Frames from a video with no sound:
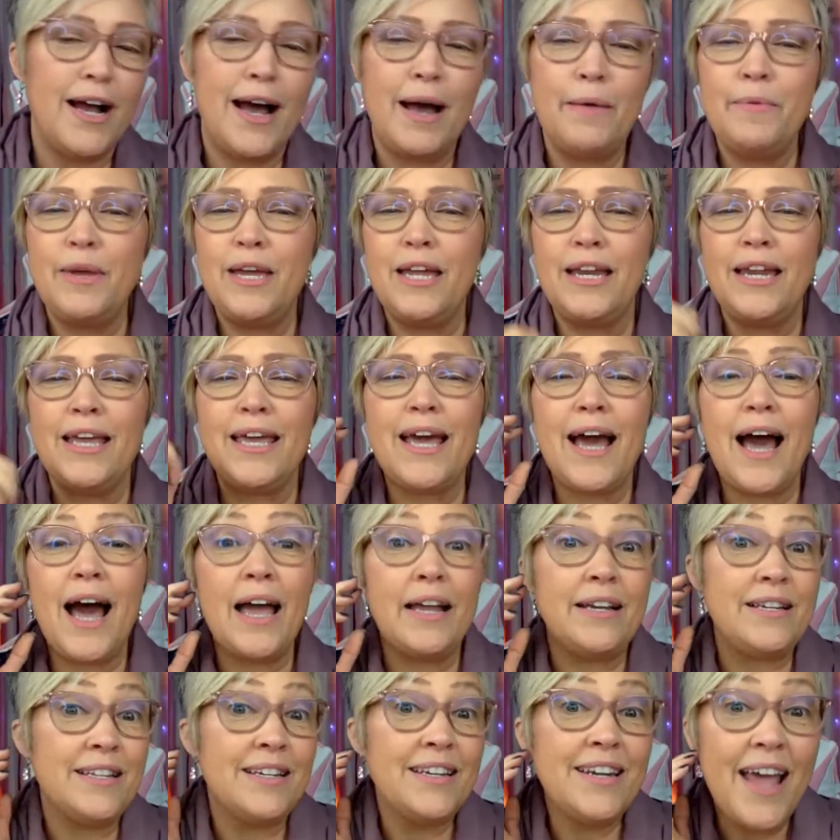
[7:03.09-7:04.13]
I mean, I
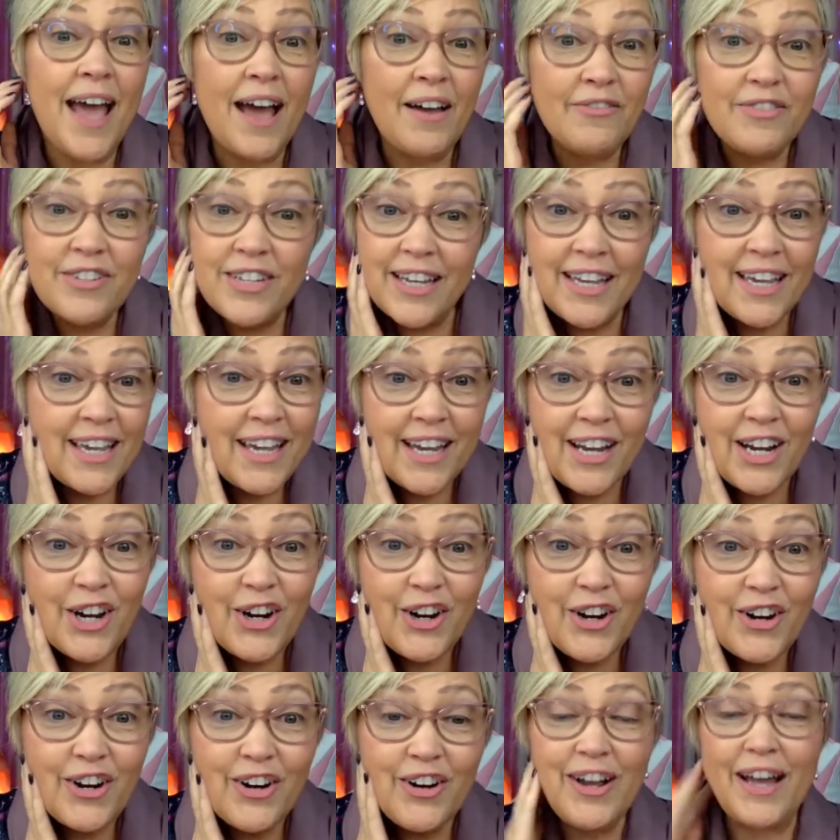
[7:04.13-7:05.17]
didn't have to
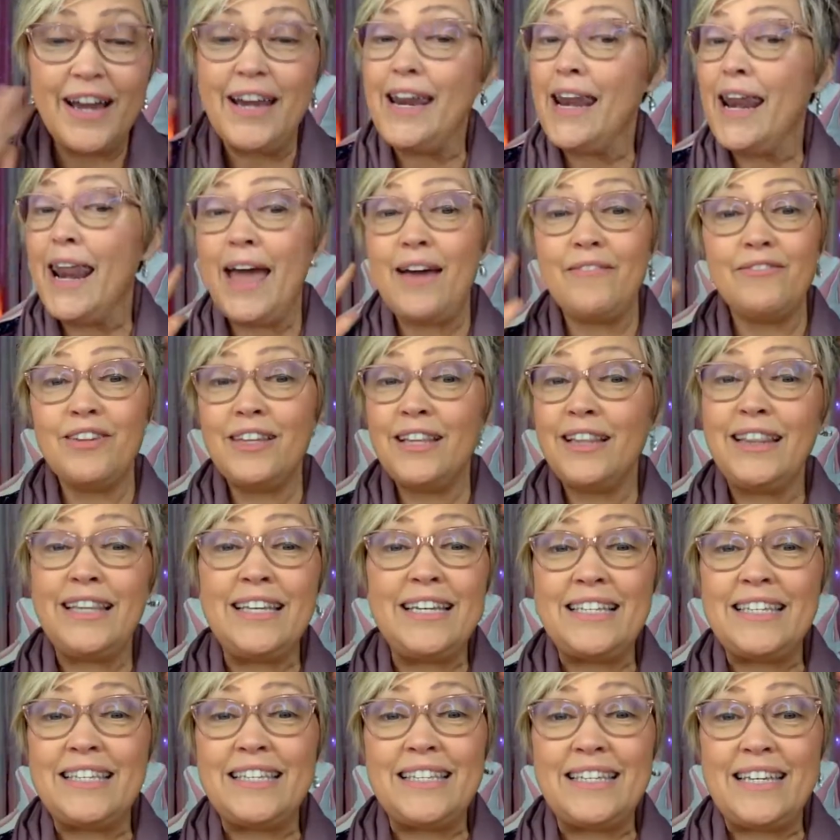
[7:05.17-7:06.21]
hear. I didn't have to
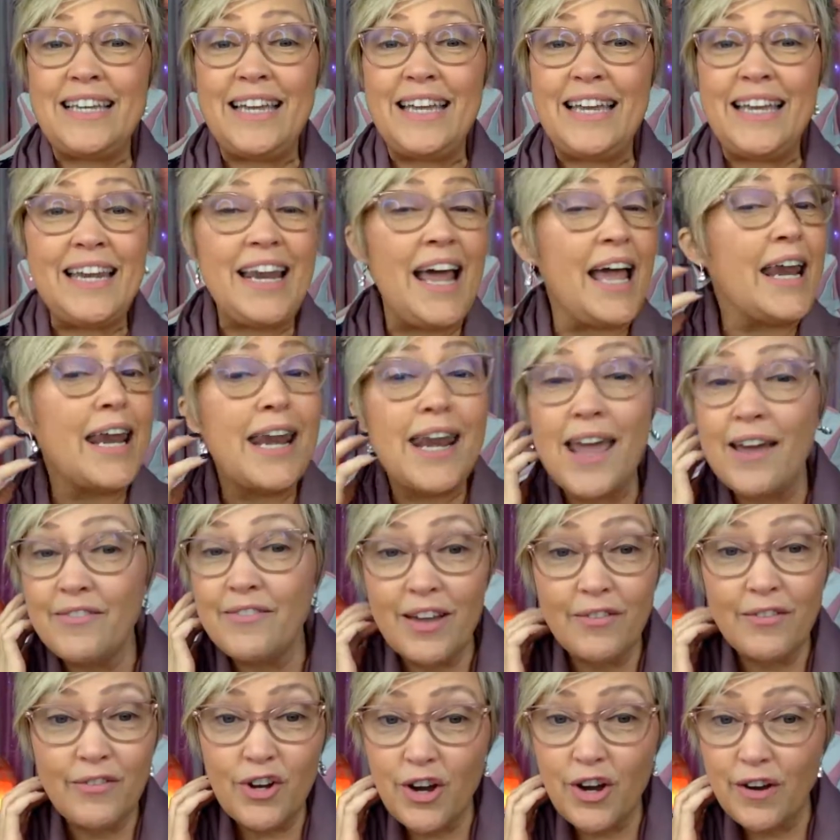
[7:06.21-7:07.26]
listen. I didn't have to
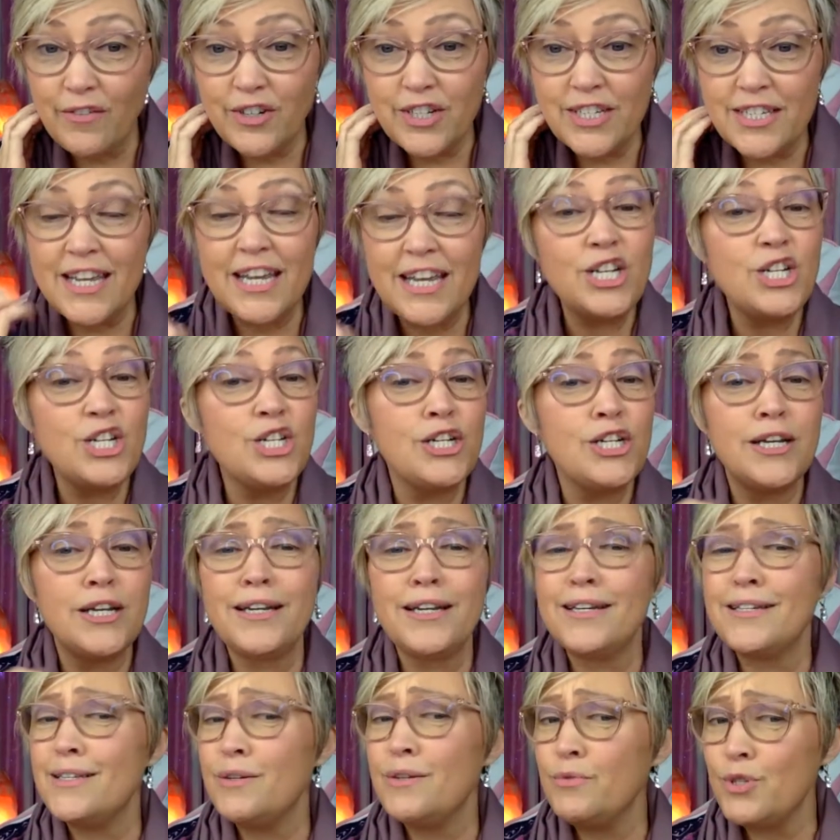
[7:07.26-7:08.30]
have a conversation
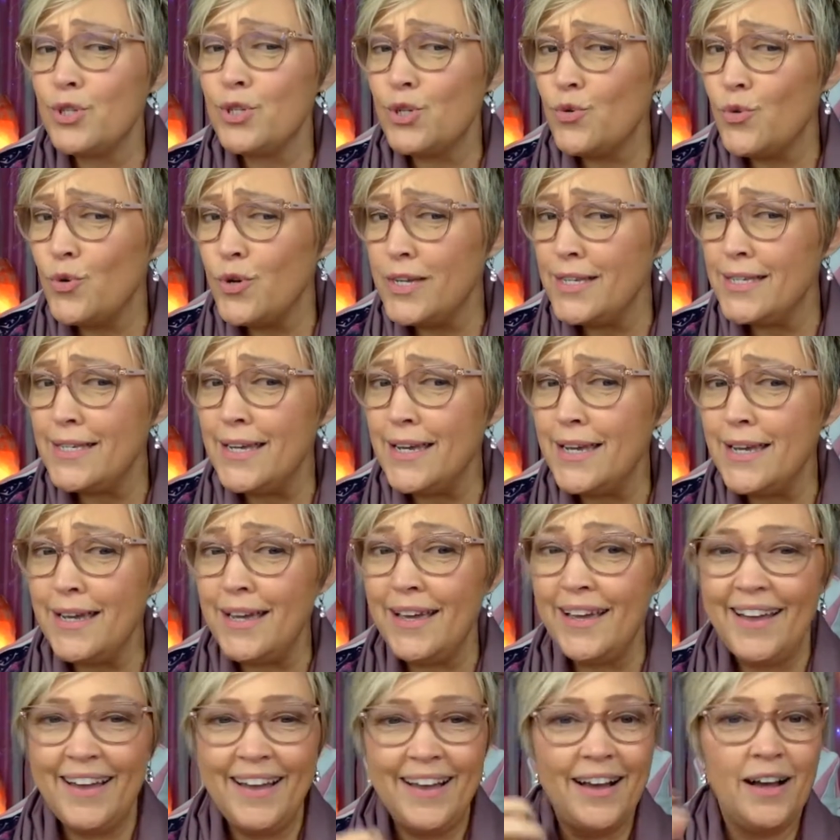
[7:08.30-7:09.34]
because it was noisy.
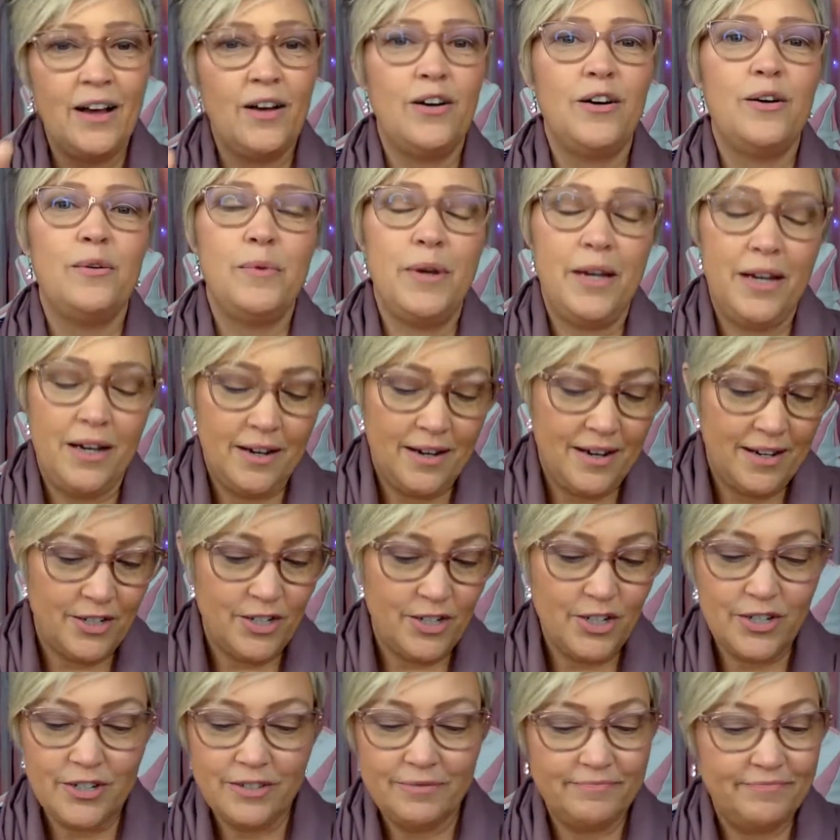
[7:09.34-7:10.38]
Oh my
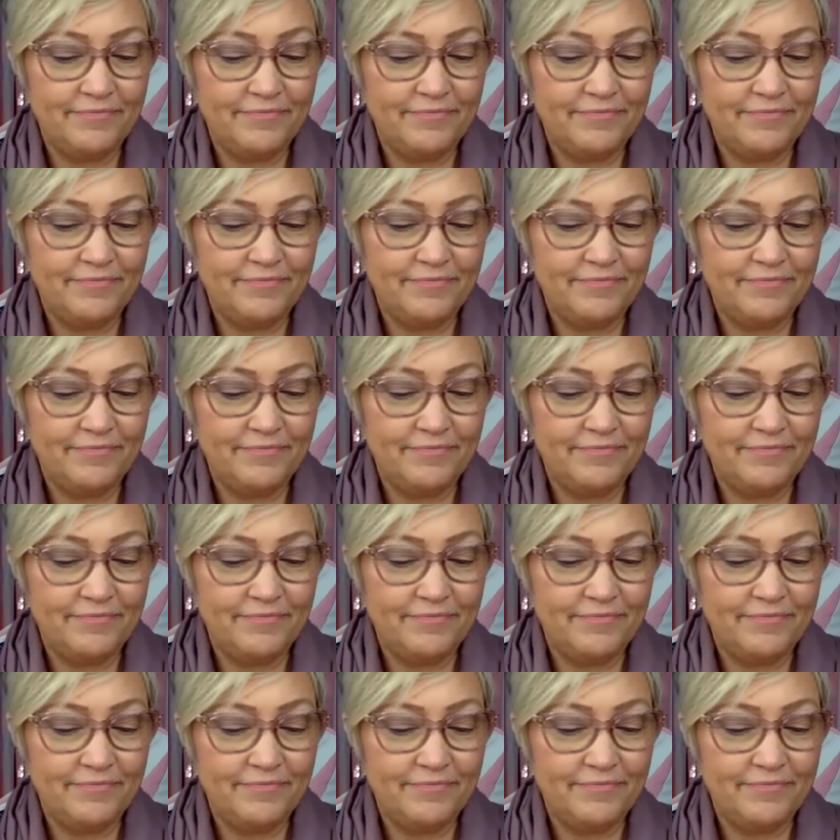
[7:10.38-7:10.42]
gosh.